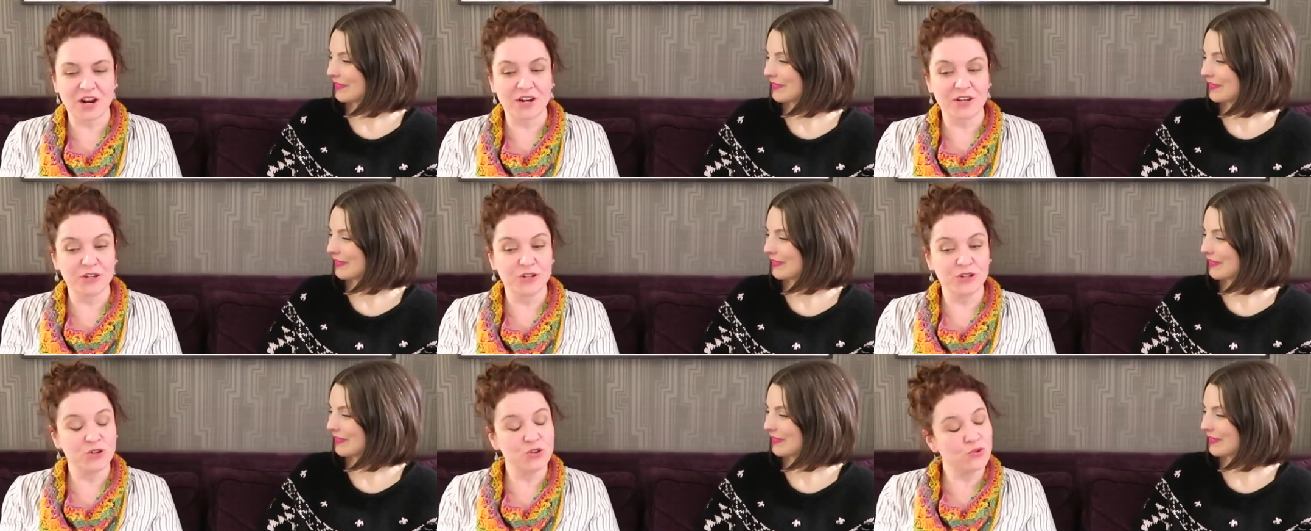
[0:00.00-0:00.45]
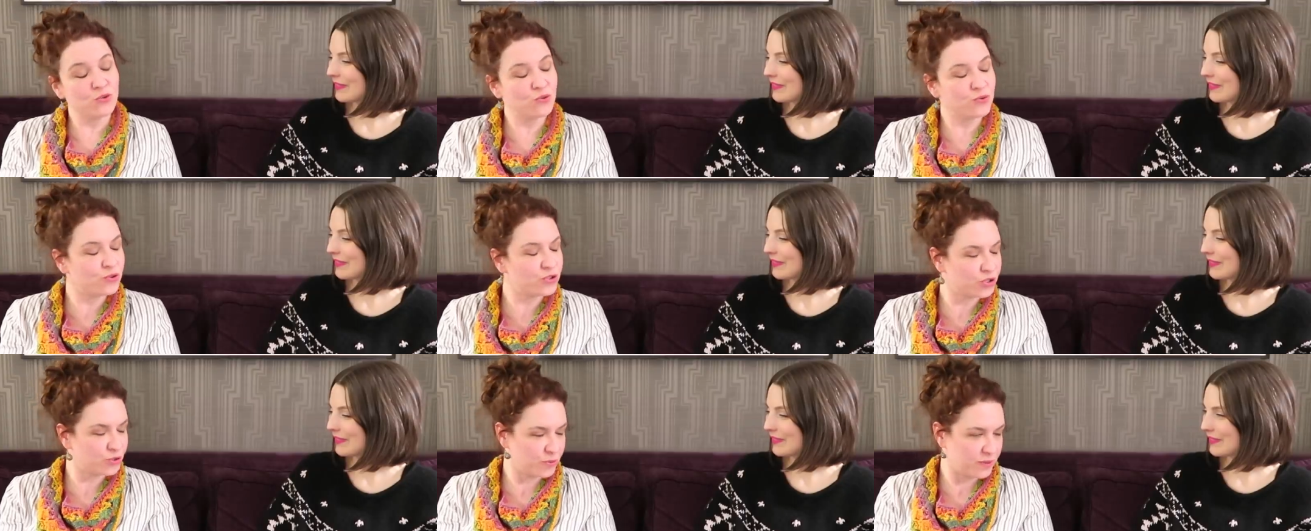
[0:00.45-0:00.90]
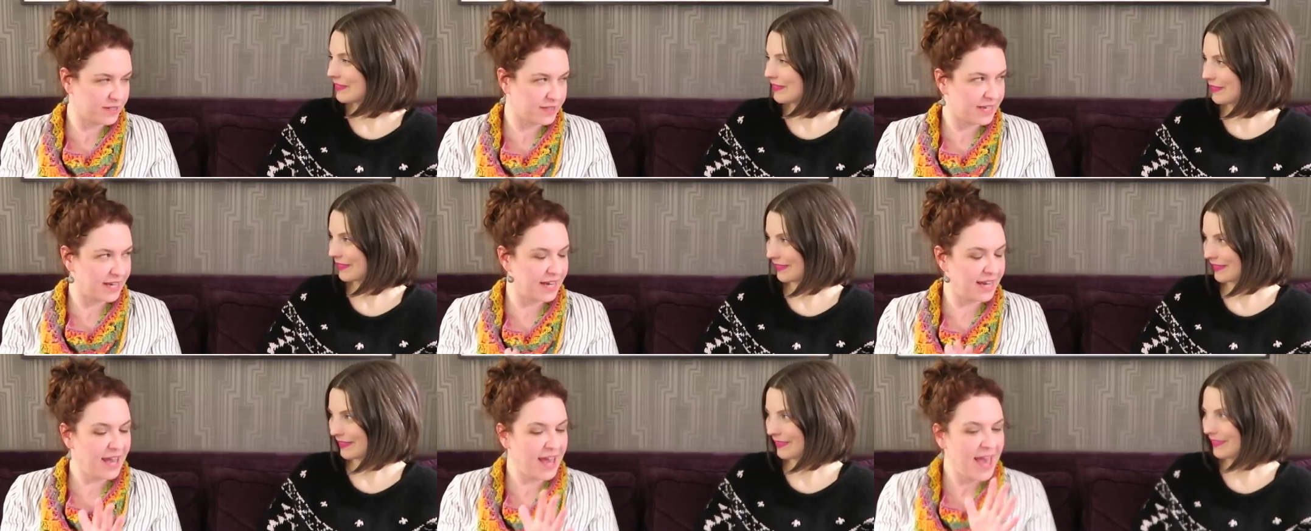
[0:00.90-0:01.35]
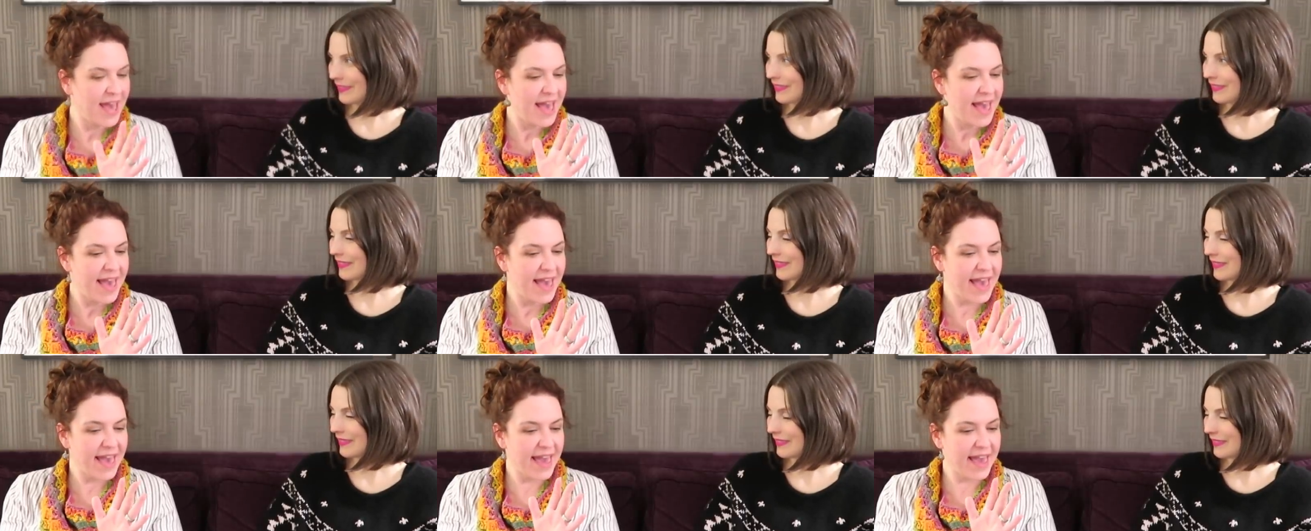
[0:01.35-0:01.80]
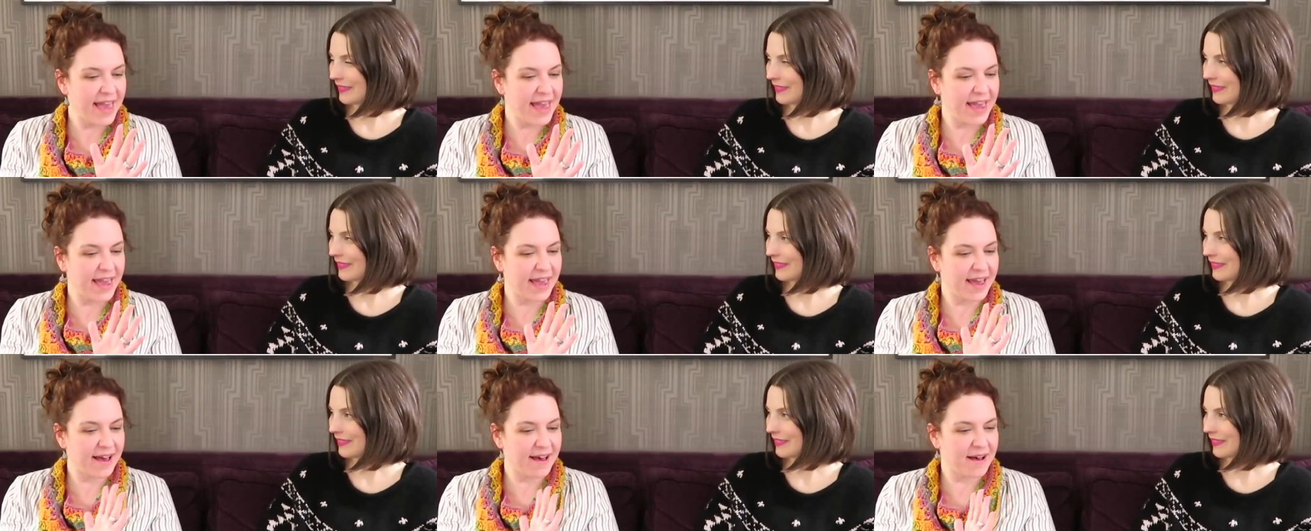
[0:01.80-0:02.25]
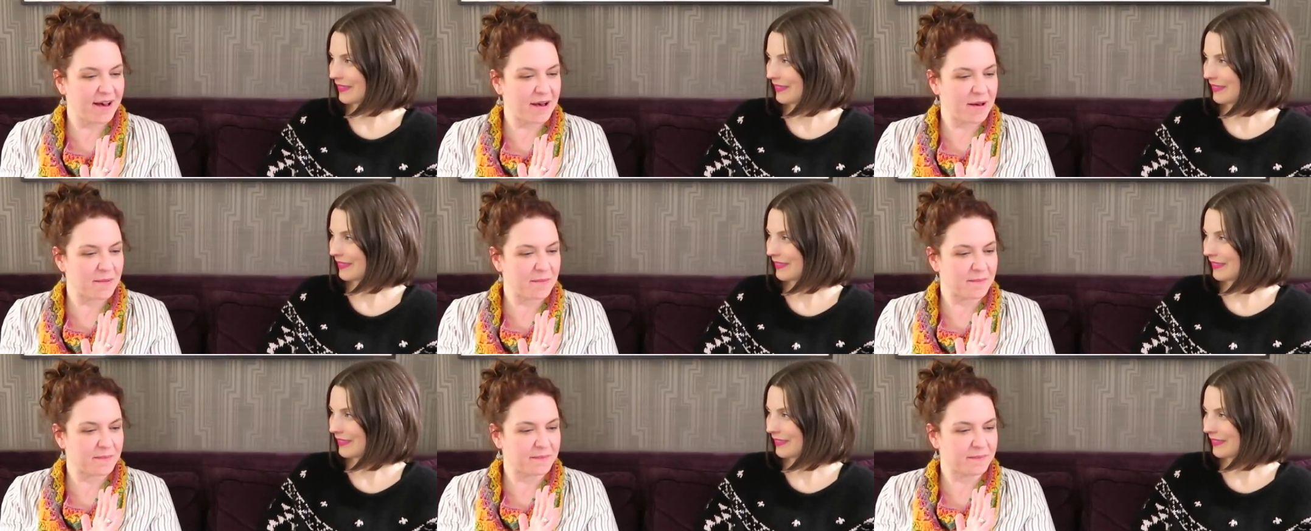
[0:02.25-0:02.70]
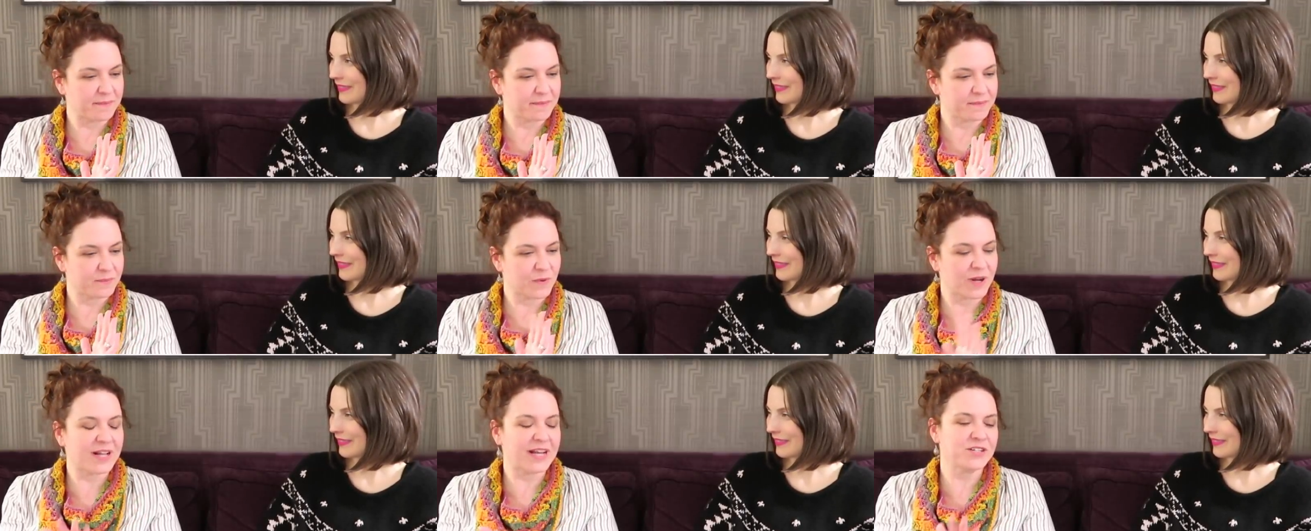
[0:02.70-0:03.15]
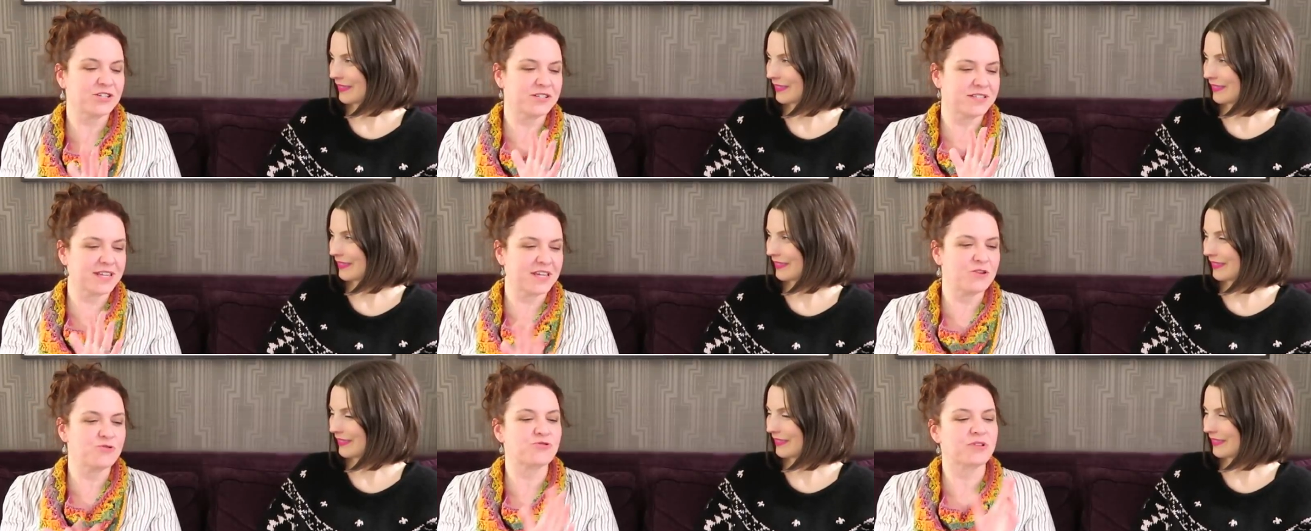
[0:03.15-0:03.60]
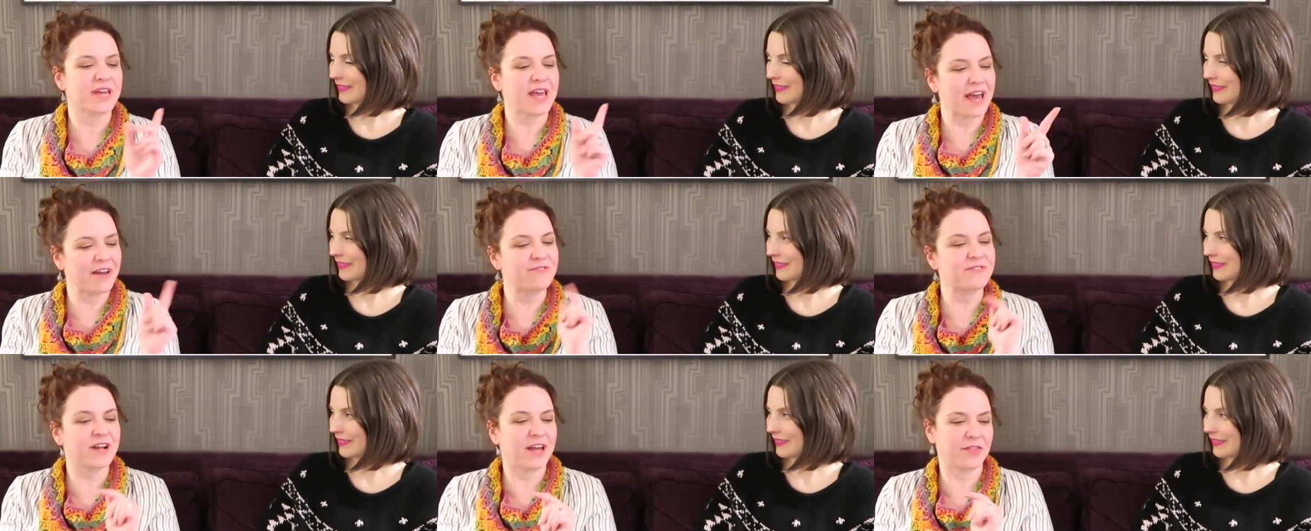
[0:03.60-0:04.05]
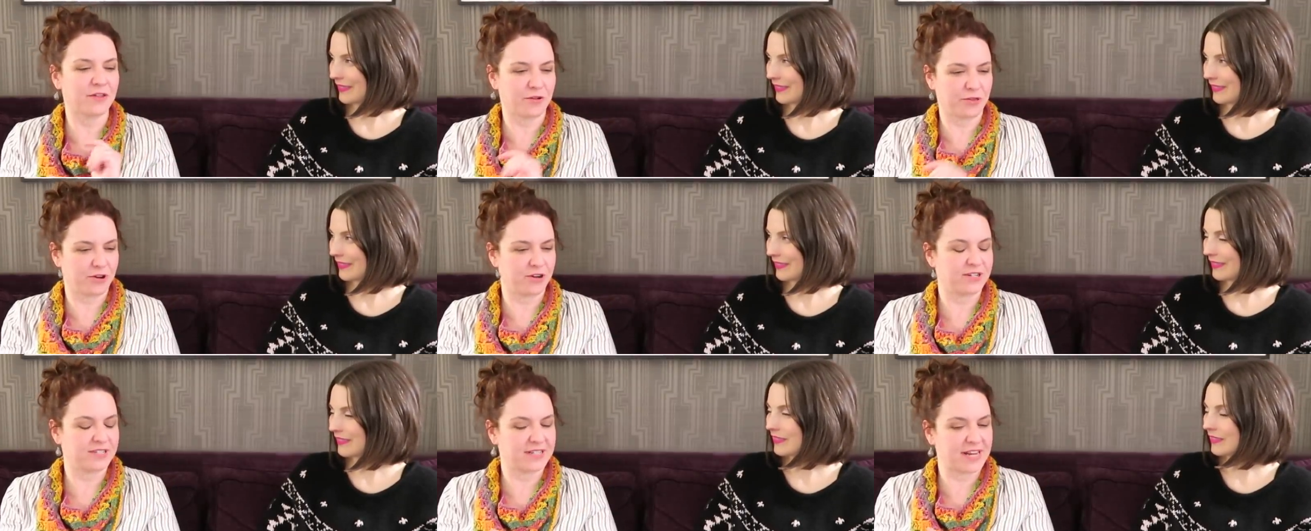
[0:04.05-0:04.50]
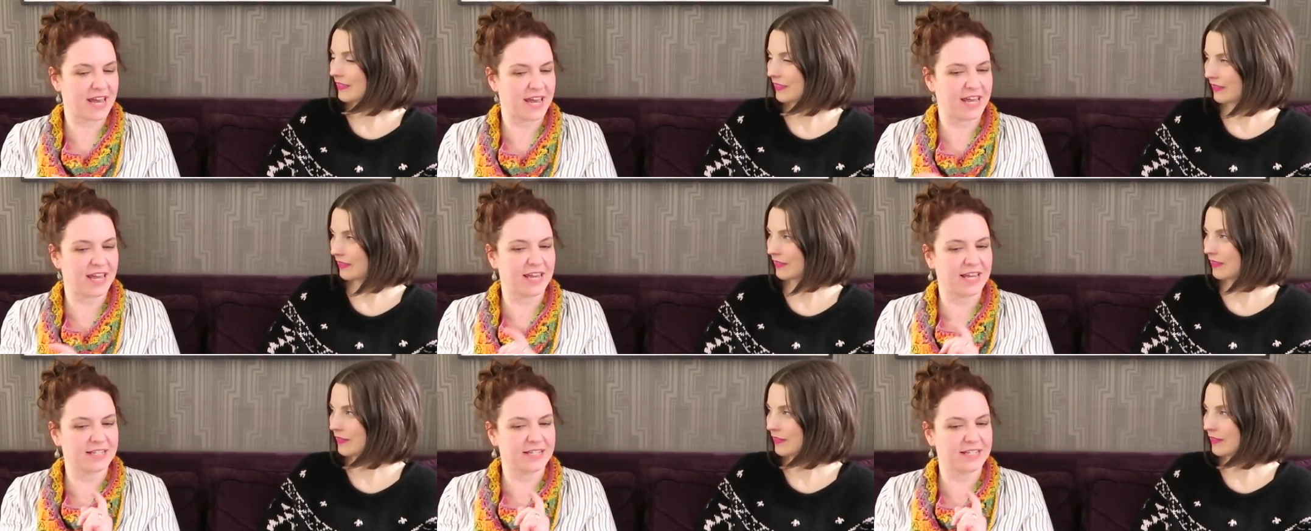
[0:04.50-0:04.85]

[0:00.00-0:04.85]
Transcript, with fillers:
Speaker 1: are usually a um, well, I shouldn't say usually. Every other Thursday mm.